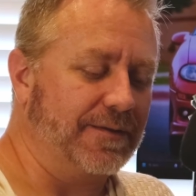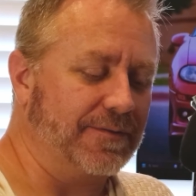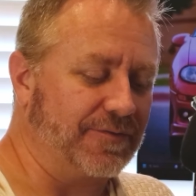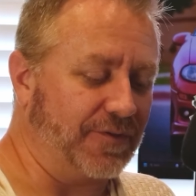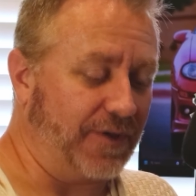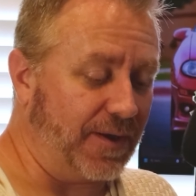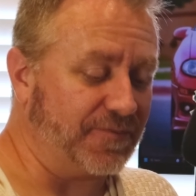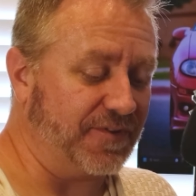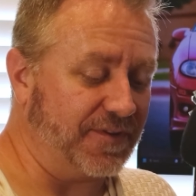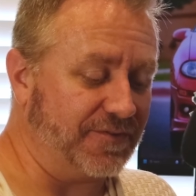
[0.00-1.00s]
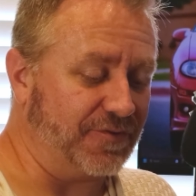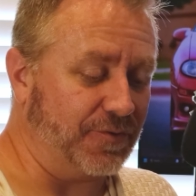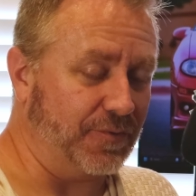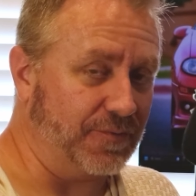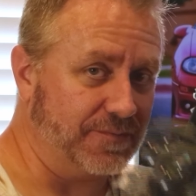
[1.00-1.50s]
So the option is
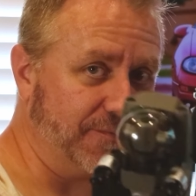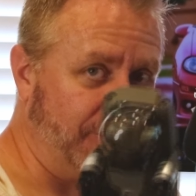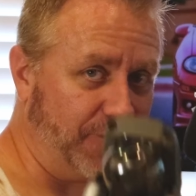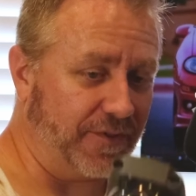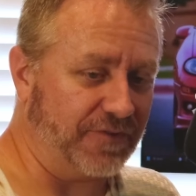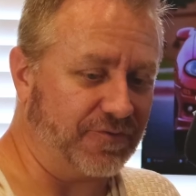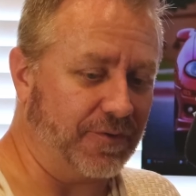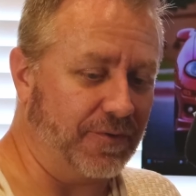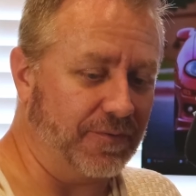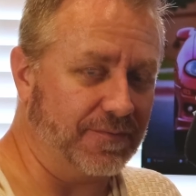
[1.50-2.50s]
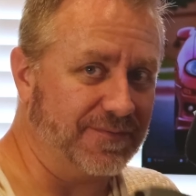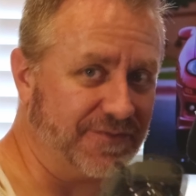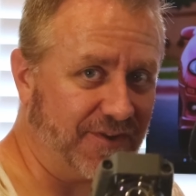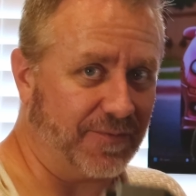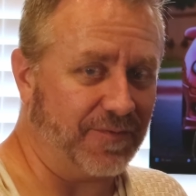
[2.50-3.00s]
to get rid of this drone,
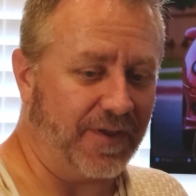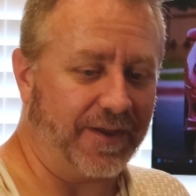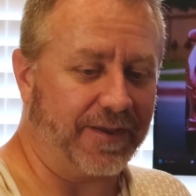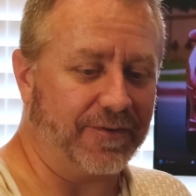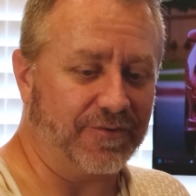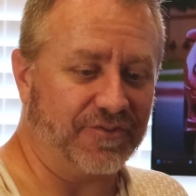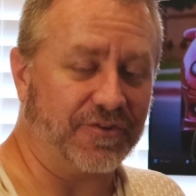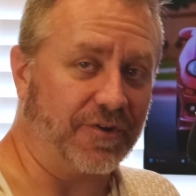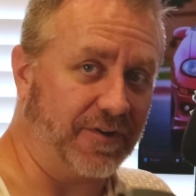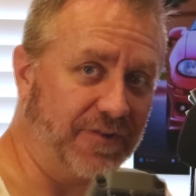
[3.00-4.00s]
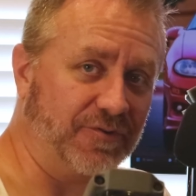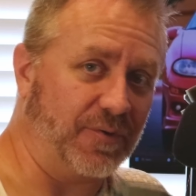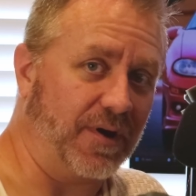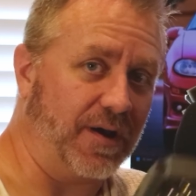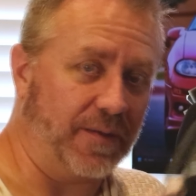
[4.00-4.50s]
stop flying it, or just turn it
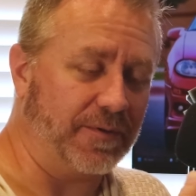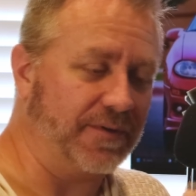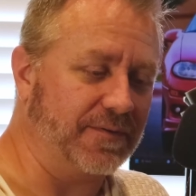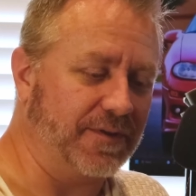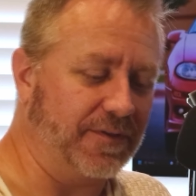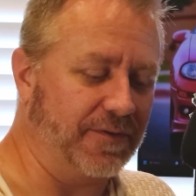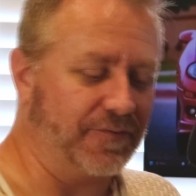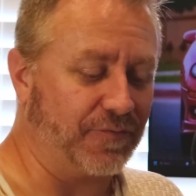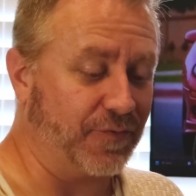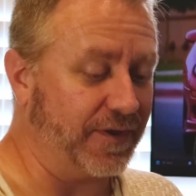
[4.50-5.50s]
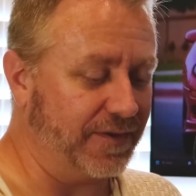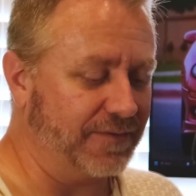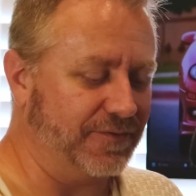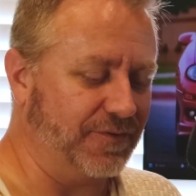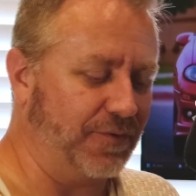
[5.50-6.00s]
into a hobby in the FRIA
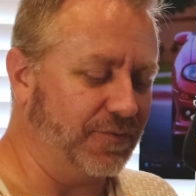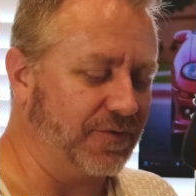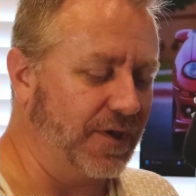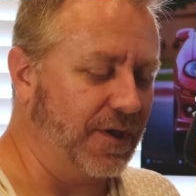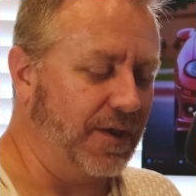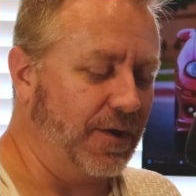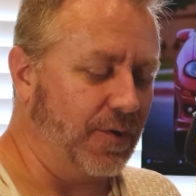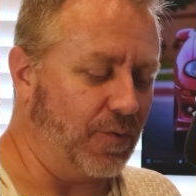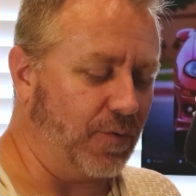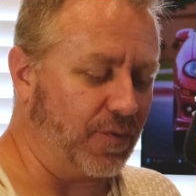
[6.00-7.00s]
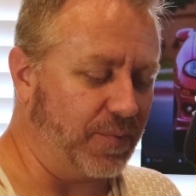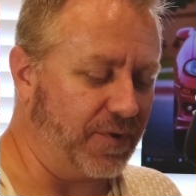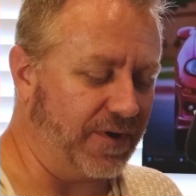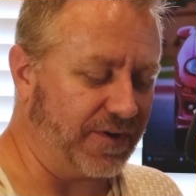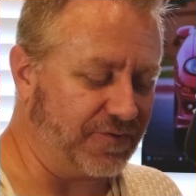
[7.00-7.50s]
zones, or to
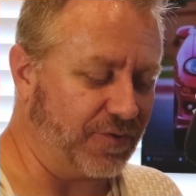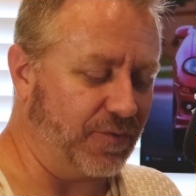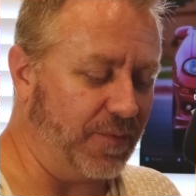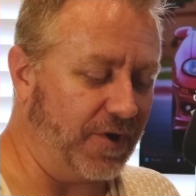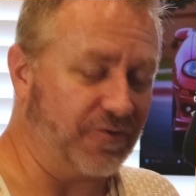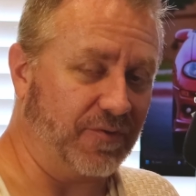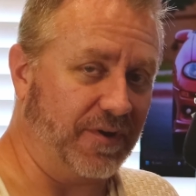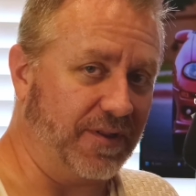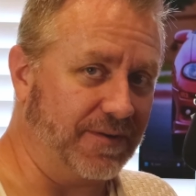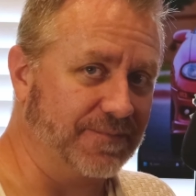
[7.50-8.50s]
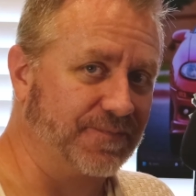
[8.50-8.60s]
put an external module on it.